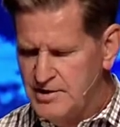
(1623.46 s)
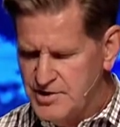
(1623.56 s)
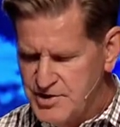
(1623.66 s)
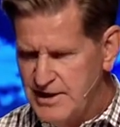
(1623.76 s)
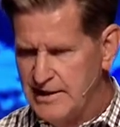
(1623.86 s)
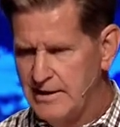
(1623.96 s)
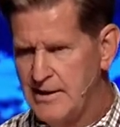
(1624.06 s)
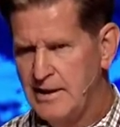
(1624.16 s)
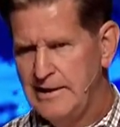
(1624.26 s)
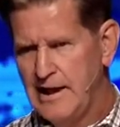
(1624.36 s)
to sing.
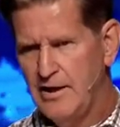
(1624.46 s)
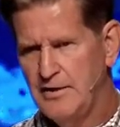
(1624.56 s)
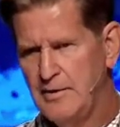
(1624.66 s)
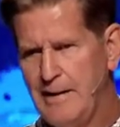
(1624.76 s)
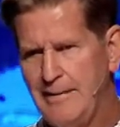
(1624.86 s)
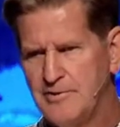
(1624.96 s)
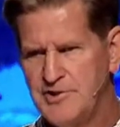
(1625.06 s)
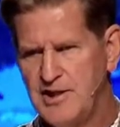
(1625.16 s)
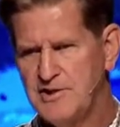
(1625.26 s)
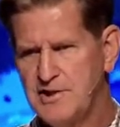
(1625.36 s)
Now, the Bible
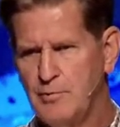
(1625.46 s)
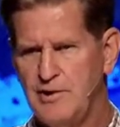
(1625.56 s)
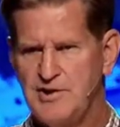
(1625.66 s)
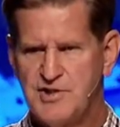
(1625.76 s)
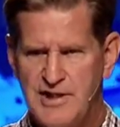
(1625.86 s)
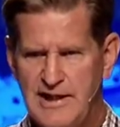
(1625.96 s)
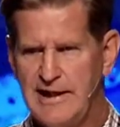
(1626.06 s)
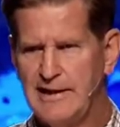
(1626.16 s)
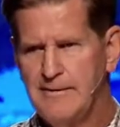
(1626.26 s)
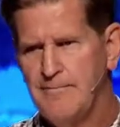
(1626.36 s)
says that we
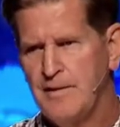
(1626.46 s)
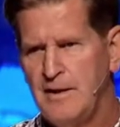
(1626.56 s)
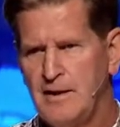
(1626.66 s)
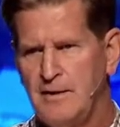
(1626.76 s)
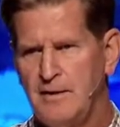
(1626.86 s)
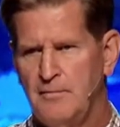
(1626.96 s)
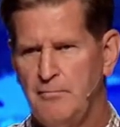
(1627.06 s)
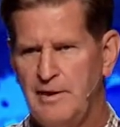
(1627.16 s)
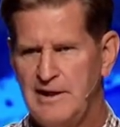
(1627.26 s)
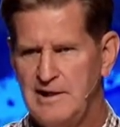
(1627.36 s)
sing,
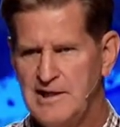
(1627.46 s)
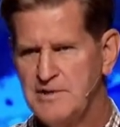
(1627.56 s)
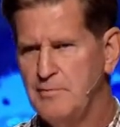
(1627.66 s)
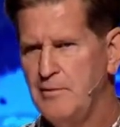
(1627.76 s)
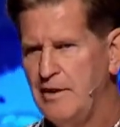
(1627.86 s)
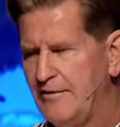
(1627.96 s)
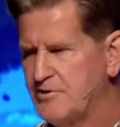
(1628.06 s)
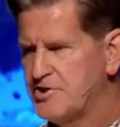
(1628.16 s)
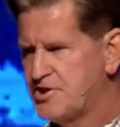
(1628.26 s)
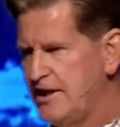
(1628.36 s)
but it doesn't mean we have
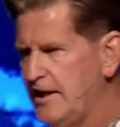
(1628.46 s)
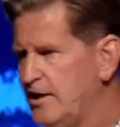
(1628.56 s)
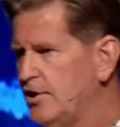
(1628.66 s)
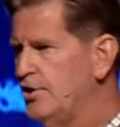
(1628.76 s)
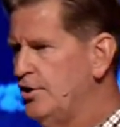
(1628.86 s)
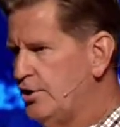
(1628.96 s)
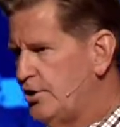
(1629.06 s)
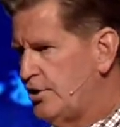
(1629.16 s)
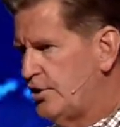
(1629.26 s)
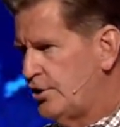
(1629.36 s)
to sing
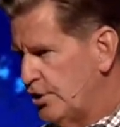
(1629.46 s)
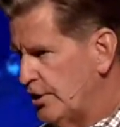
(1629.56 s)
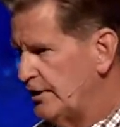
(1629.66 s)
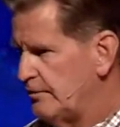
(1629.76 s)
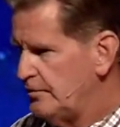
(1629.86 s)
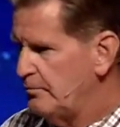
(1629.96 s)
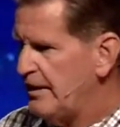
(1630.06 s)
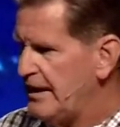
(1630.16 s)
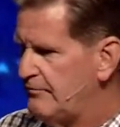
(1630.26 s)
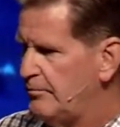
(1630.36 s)
good. You
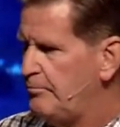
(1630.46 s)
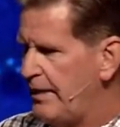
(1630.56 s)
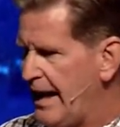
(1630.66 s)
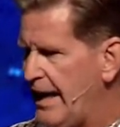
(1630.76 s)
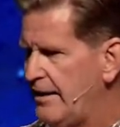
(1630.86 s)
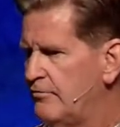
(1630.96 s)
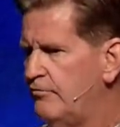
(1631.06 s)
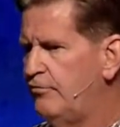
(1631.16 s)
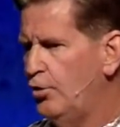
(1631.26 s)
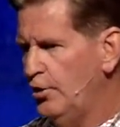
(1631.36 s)
might have a
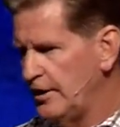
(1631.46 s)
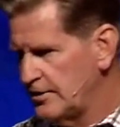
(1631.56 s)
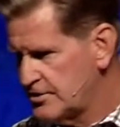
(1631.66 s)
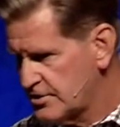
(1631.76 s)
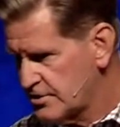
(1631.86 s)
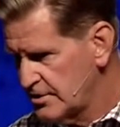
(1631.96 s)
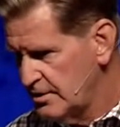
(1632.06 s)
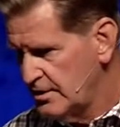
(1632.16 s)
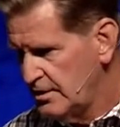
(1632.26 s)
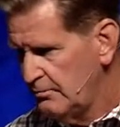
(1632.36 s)
bad voice,
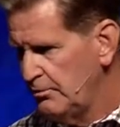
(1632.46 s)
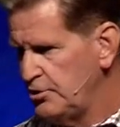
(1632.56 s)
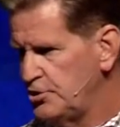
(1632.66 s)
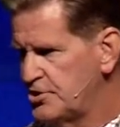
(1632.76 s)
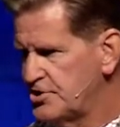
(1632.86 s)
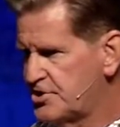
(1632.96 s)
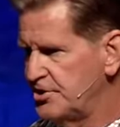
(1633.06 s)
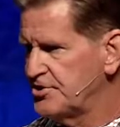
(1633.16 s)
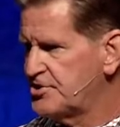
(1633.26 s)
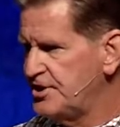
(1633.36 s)
but you should still
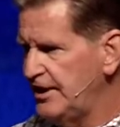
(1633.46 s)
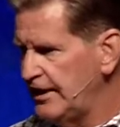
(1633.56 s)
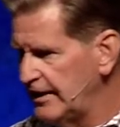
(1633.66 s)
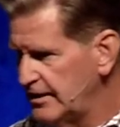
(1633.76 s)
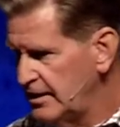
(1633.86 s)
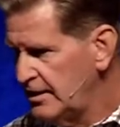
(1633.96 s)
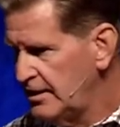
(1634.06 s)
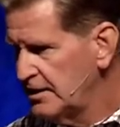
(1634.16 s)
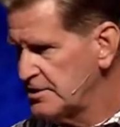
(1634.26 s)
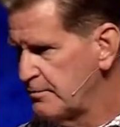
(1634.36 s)
sing
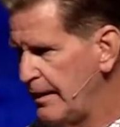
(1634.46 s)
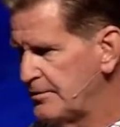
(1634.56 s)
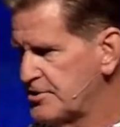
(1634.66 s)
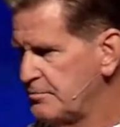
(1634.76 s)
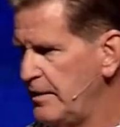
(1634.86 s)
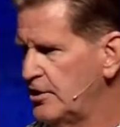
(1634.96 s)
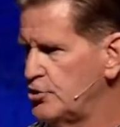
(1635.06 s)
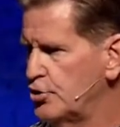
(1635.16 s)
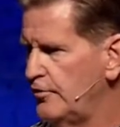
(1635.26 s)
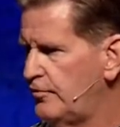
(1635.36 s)
because the Bible says, make a
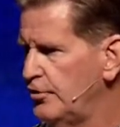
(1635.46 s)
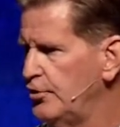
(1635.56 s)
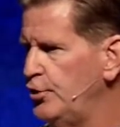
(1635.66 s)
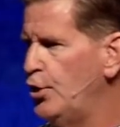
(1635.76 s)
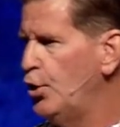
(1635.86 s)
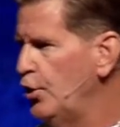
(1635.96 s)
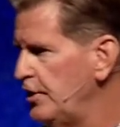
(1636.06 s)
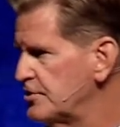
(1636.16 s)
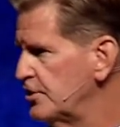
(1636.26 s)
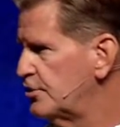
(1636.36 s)
joyful
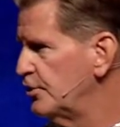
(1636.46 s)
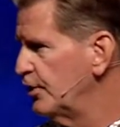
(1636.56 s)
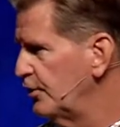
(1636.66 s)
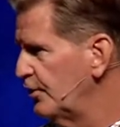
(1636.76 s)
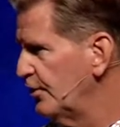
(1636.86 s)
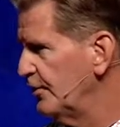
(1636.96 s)
noise unto the Lord,